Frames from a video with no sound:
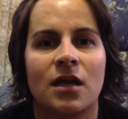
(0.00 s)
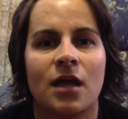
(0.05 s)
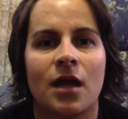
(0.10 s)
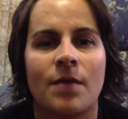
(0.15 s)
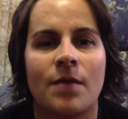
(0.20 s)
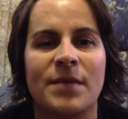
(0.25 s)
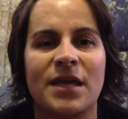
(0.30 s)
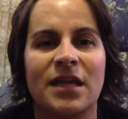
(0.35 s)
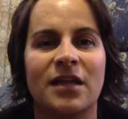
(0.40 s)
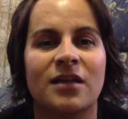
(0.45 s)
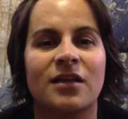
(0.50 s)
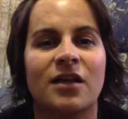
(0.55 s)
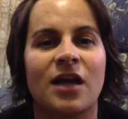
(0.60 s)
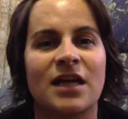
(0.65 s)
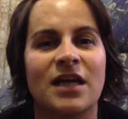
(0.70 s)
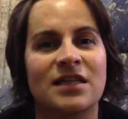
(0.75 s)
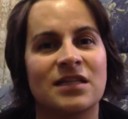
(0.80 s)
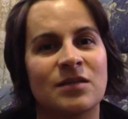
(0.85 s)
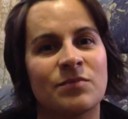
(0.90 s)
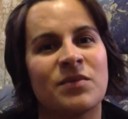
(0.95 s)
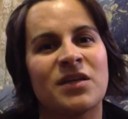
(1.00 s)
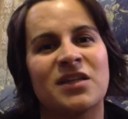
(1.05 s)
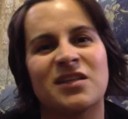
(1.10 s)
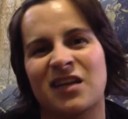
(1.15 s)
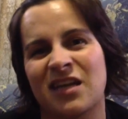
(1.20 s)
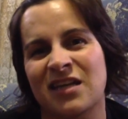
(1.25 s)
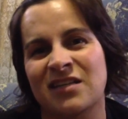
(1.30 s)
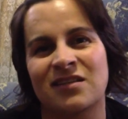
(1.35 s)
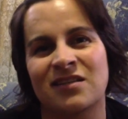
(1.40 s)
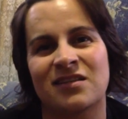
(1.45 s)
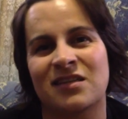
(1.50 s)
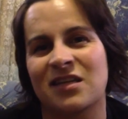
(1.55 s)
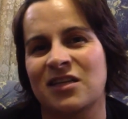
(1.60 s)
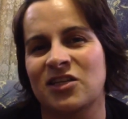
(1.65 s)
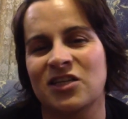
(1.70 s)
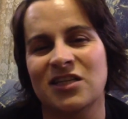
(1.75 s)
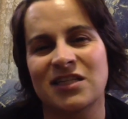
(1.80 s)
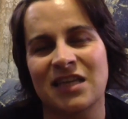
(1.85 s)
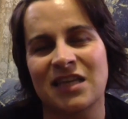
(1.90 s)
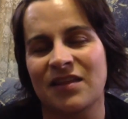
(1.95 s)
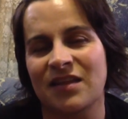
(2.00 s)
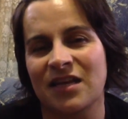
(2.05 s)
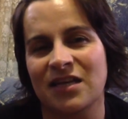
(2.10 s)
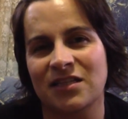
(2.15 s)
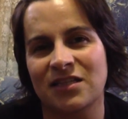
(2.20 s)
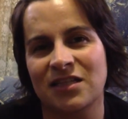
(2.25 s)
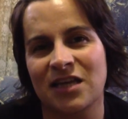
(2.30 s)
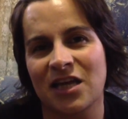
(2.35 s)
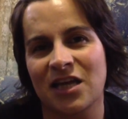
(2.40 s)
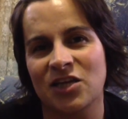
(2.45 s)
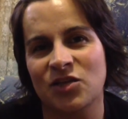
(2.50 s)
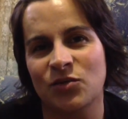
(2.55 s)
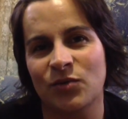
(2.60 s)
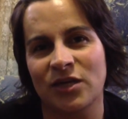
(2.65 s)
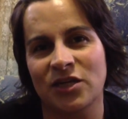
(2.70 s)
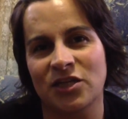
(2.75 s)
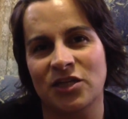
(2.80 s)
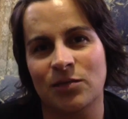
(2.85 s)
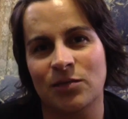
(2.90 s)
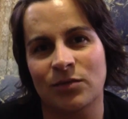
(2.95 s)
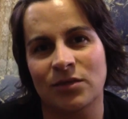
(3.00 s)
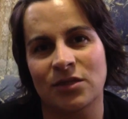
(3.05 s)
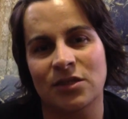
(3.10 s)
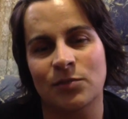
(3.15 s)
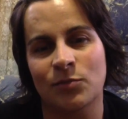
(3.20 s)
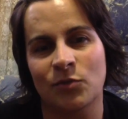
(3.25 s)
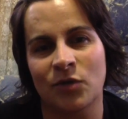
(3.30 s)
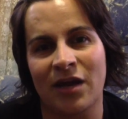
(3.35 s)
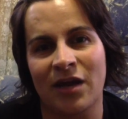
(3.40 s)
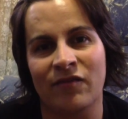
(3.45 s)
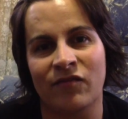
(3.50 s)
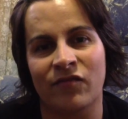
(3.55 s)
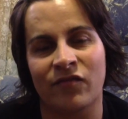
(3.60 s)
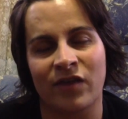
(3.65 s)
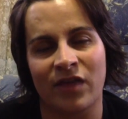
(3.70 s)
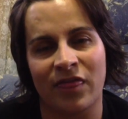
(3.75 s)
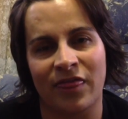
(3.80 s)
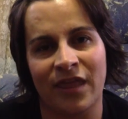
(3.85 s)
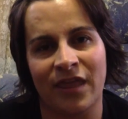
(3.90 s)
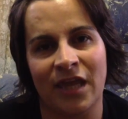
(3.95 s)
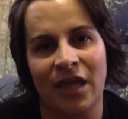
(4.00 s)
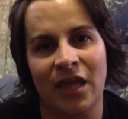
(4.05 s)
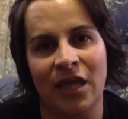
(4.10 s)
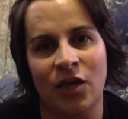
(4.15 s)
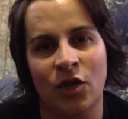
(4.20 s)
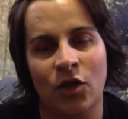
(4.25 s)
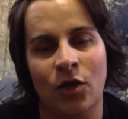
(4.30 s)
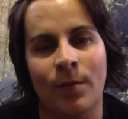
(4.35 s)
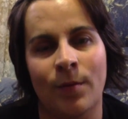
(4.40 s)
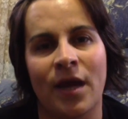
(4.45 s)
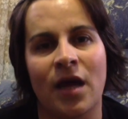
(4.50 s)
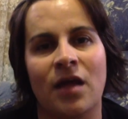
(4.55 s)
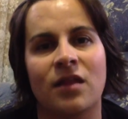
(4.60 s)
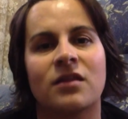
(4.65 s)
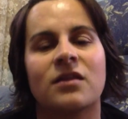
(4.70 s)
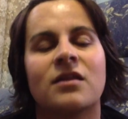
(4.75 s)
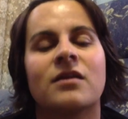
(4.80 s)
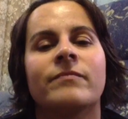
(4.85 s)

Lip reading: Amelia likes it, but as I said, she's at that stage where she wants to put everything in her mouth.